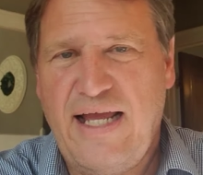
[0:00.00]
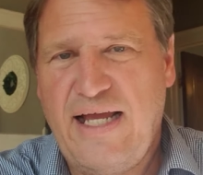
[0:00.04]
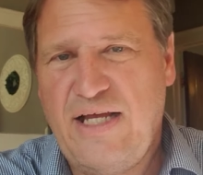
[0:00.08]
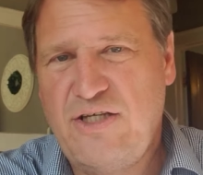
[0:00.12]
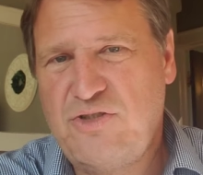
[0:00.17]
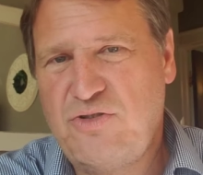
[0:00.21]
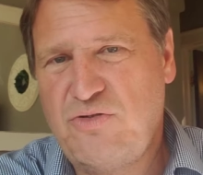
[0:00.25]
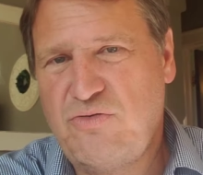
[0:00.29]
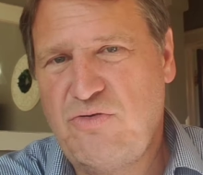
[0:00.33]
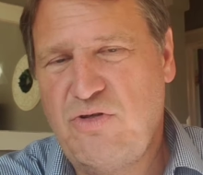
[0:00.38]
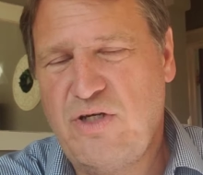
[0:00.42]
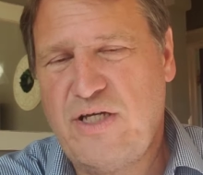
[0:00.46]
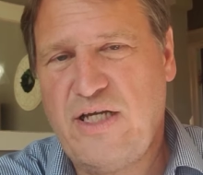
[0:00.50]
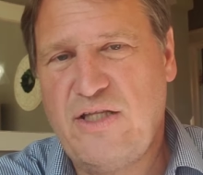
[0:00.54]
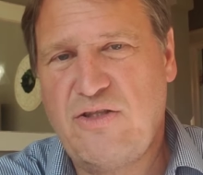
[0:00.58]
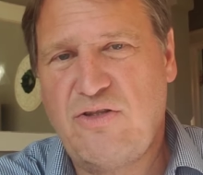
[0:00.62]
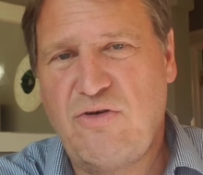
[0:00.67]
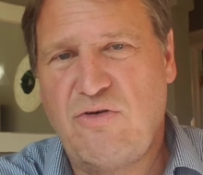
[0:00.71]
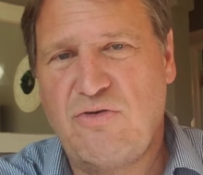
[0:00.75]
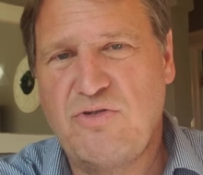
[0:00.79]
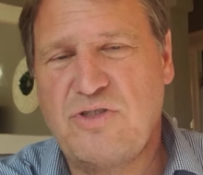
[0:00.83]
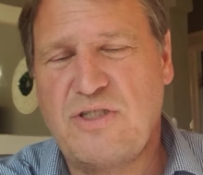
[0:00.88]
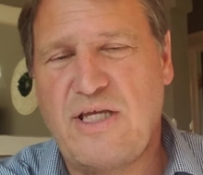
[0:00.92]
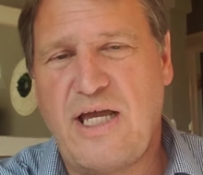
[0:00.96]
as you look
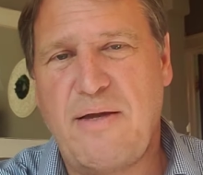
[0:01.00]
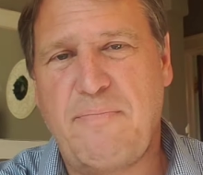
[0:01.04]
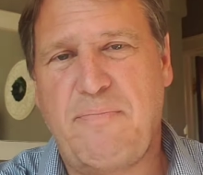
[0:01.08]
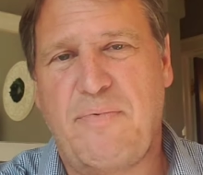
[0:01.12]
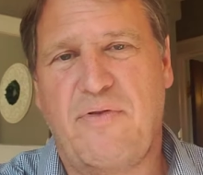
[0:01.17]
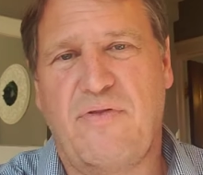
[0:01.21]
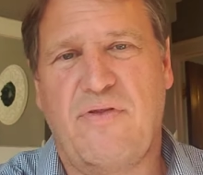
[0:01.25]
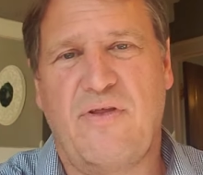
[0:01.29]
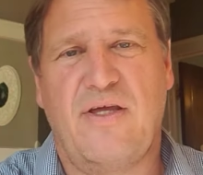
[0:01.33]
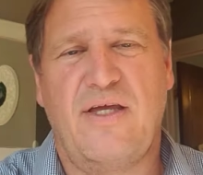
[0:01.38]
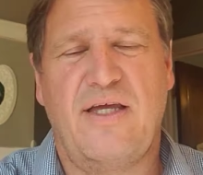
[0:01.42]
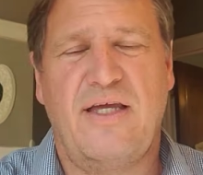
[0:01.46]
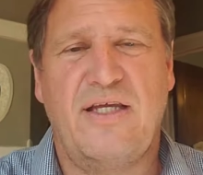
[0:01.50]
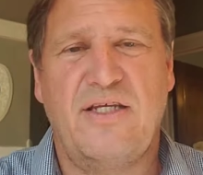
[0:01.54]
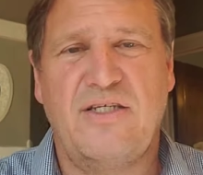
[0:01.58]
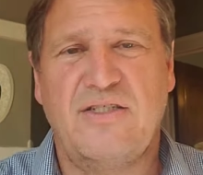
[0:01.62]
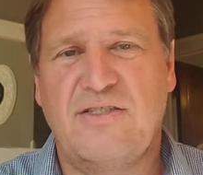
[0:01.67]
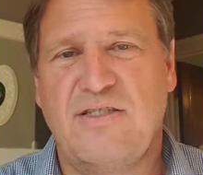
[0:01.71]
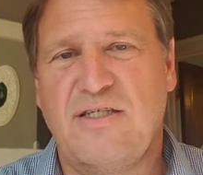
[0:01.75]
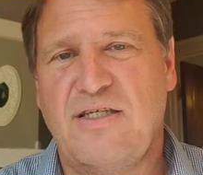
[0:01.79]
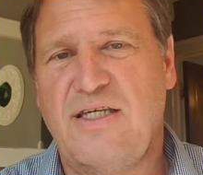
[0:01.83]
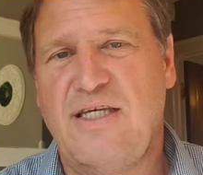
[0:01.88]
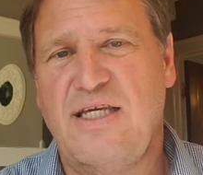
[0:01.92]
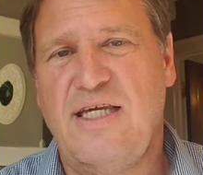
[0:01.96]
at those type of
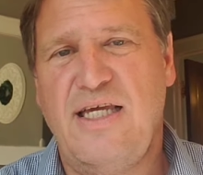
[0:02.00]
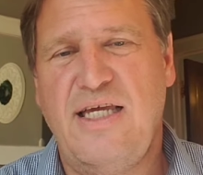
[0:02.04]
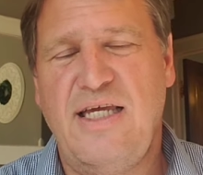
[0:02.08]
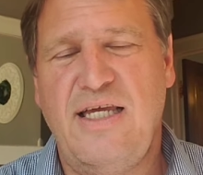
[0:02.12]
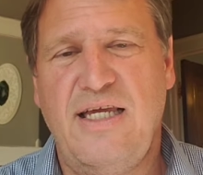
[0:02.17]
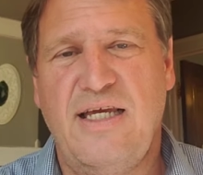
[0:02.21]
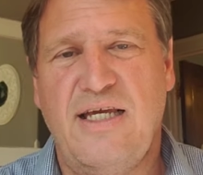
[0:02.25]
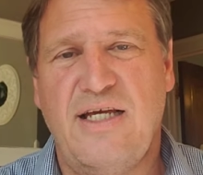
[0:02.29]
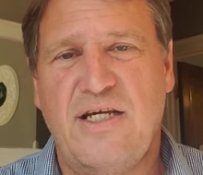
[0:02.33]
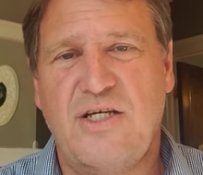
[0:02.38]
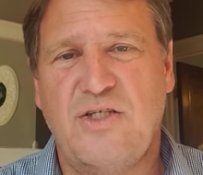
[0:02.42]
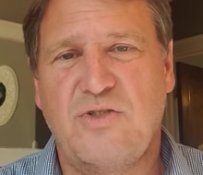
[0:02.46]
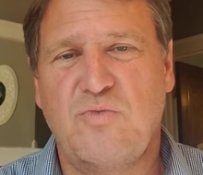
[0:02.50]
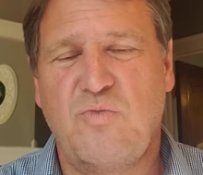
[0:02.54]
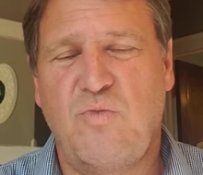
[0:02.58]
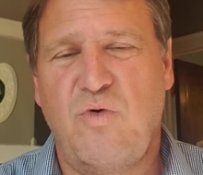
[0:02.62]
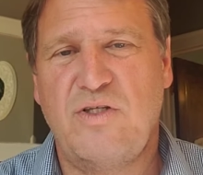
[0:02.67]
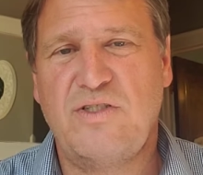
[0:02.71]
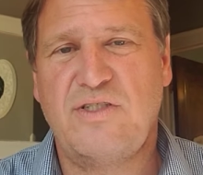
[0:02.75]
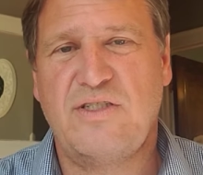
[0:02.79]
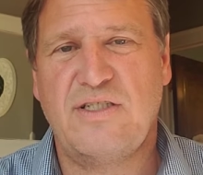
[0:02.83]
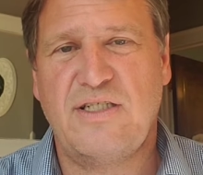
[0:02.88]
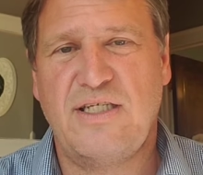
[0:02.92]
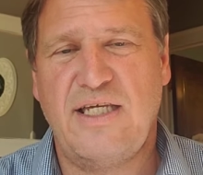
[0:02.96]
things the key is
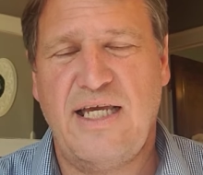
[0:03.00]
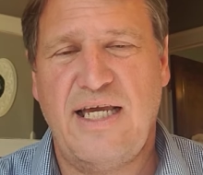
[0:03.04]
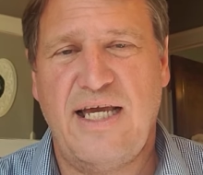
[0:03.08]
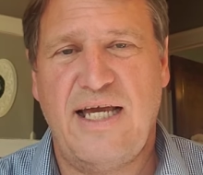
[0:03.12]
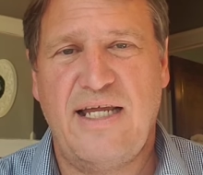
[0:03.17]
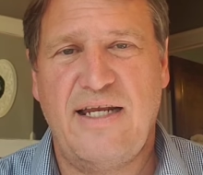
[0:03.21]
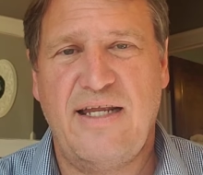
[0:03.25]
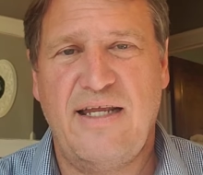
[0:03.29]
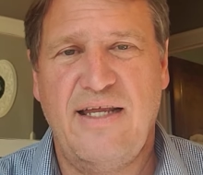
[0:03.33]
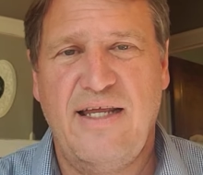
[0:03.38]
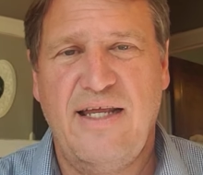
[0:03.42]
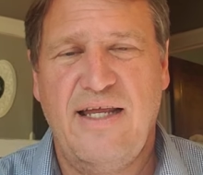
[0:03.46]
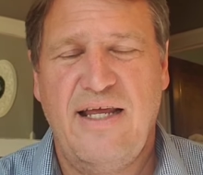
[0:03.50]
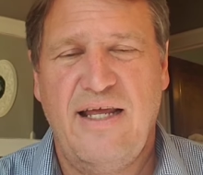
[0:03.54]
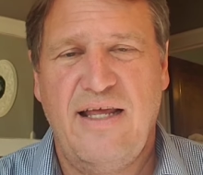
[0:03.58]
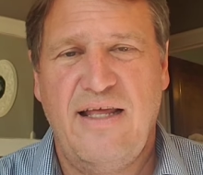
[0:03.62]
once again